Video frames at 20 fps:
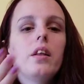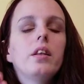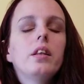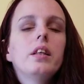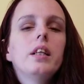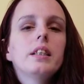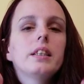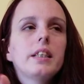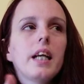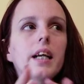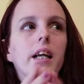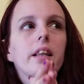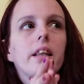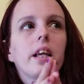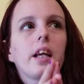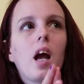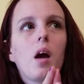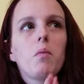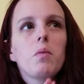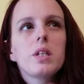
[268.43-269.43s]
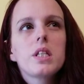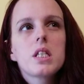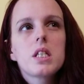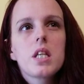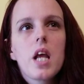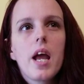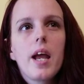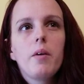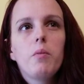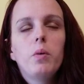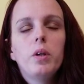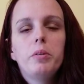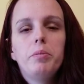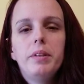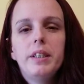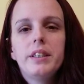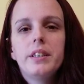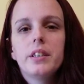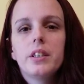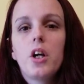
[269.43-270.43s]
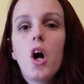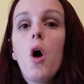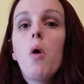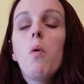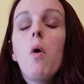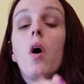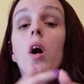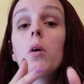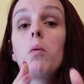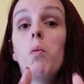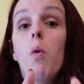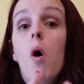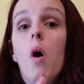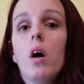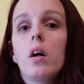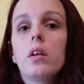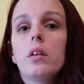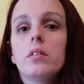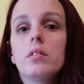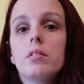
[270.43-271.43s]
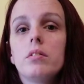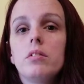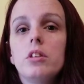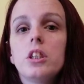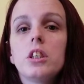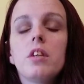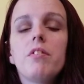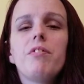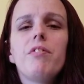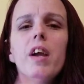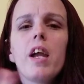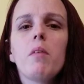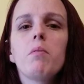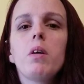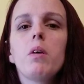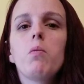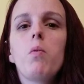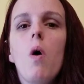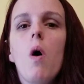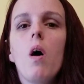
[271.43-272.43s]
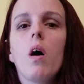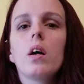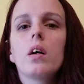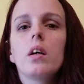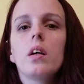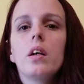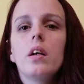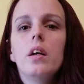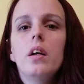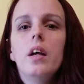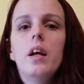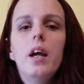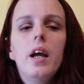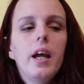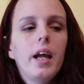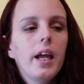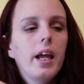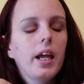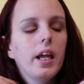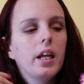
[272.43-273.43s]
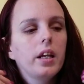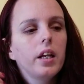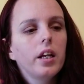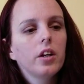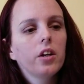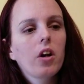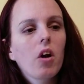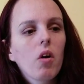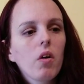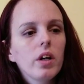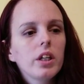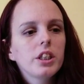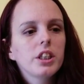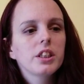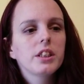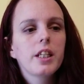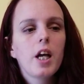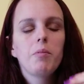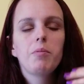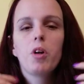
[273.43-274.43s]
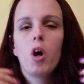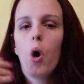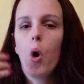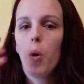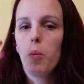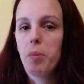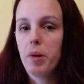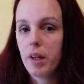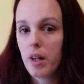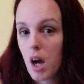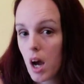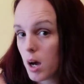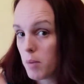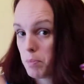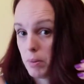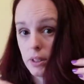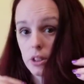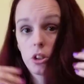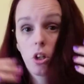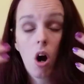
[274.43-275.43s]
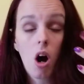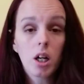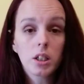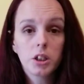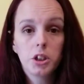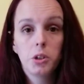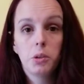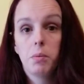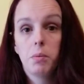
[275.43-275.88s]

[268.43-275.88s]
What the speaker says: The second thing I would say would be to go on a walk. Just a family walk. It encourages them to open up and talk to you